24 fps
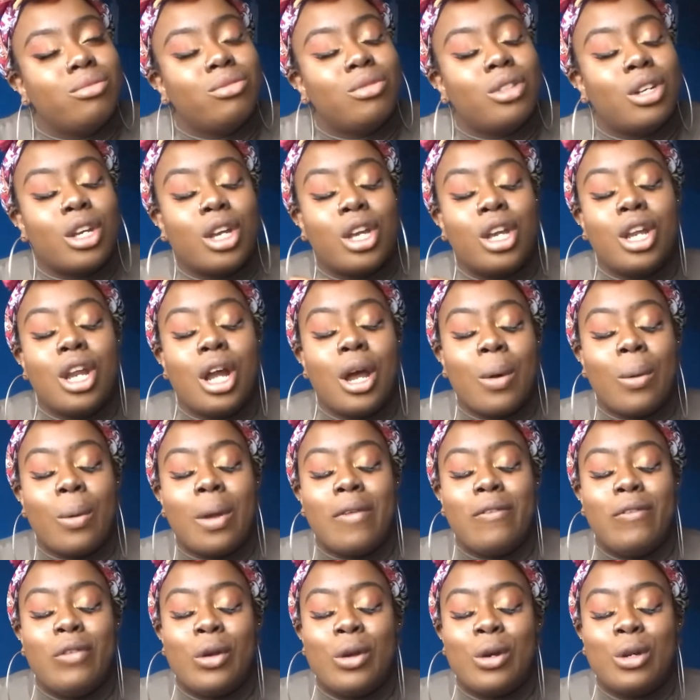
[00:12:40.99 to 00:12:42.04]
Like, you know,
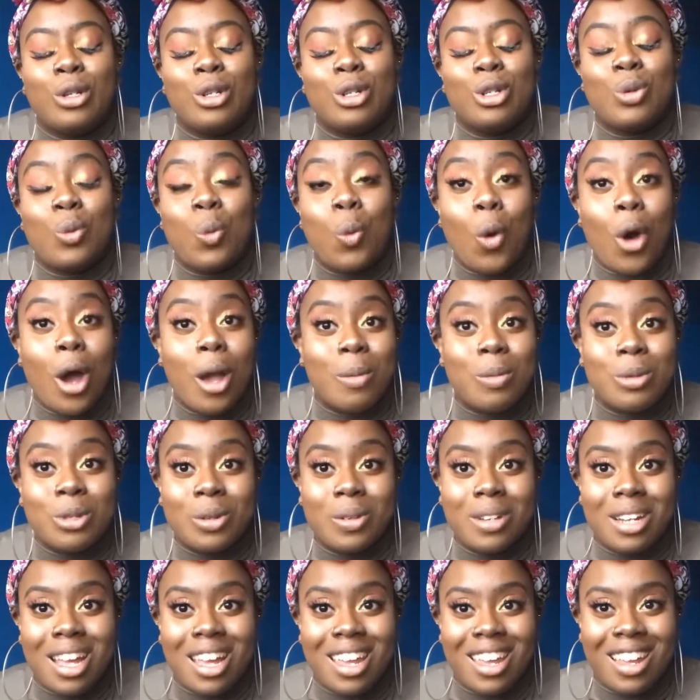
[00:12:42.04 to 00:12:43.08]
if you could just wipe
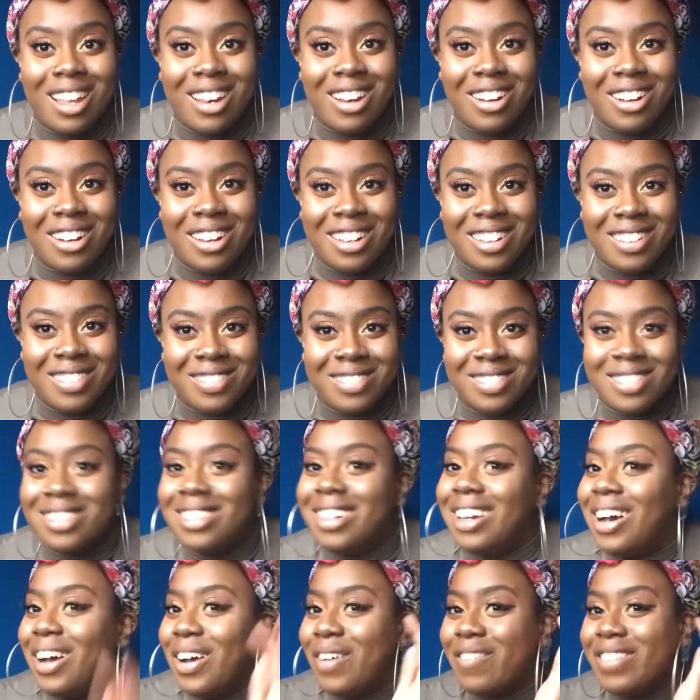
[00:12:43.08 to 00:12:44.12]
someone out of your life,
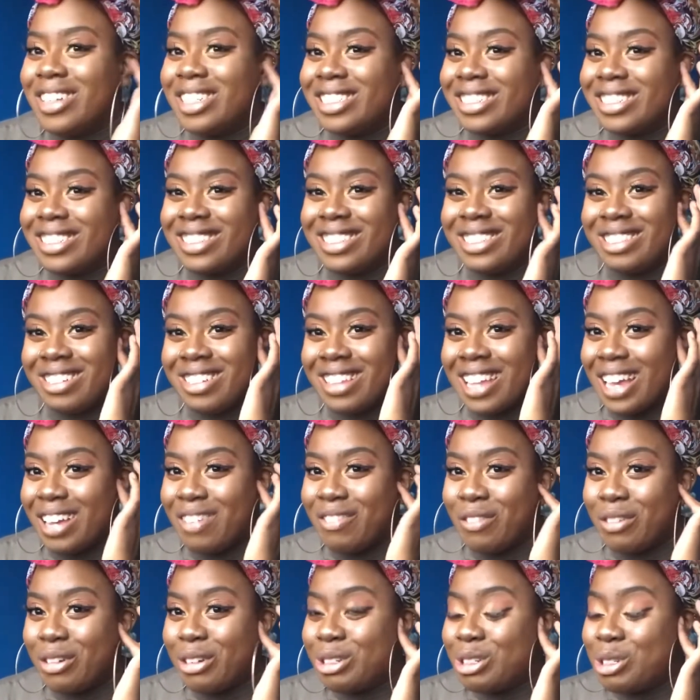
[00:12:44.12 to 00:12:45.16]
I wish I could do that.
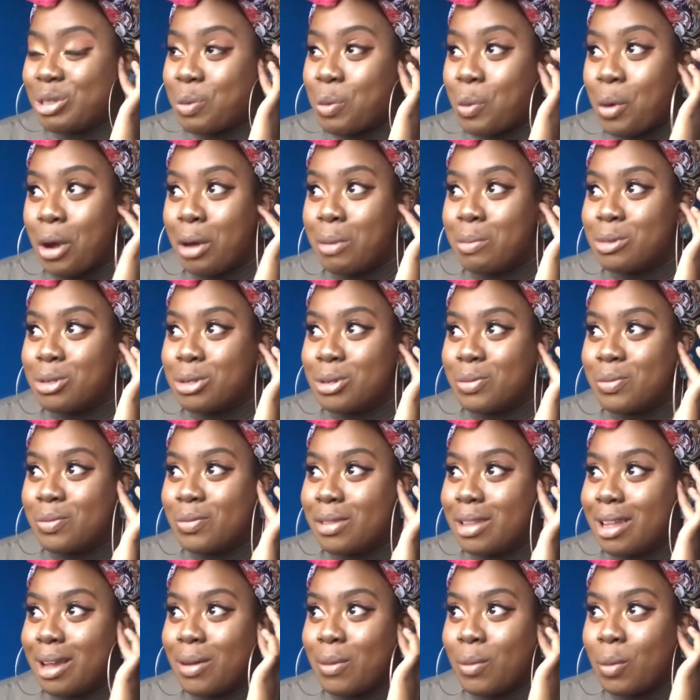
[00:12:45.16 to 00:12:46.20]
If you could just wipe
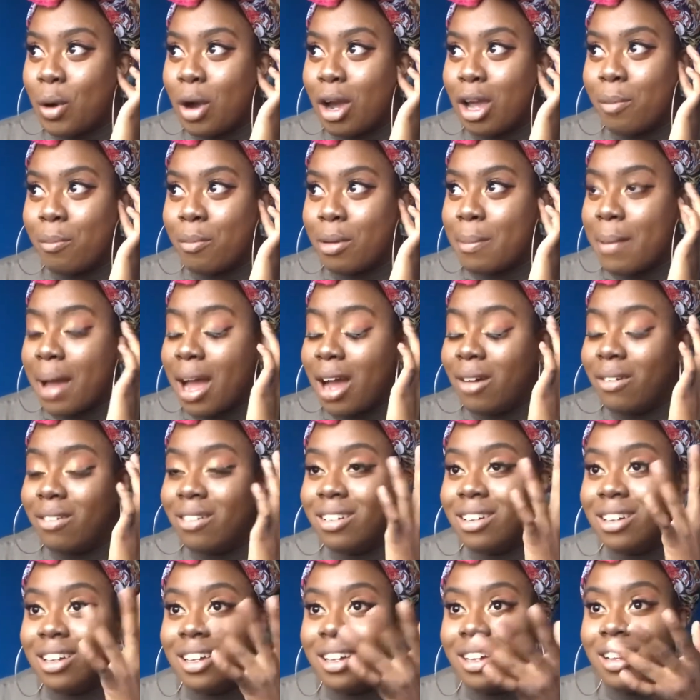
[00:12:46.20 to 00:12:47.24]
wipe him out
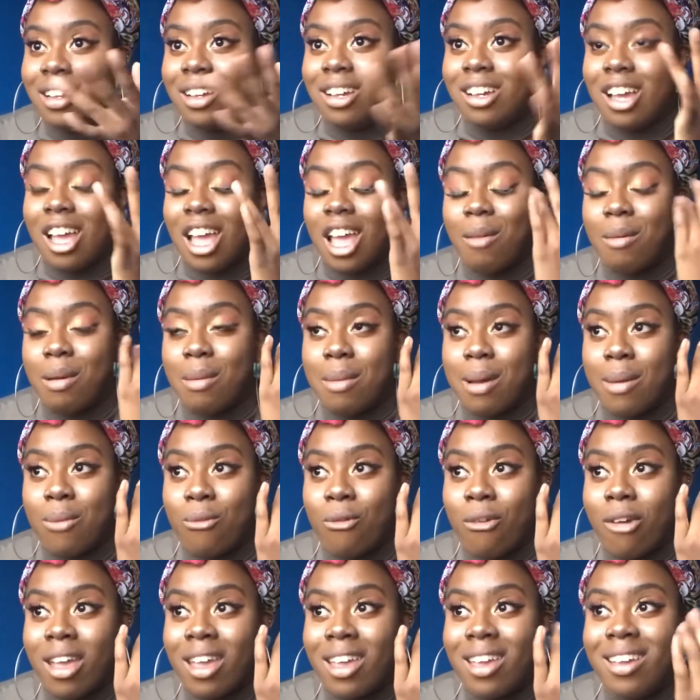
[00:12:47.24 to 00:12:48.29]
of my
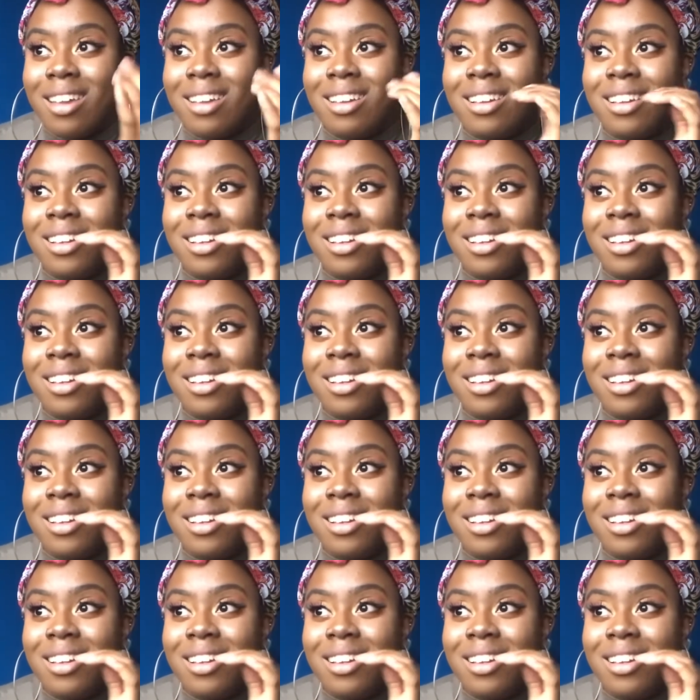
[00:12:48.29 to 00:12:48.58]
memory,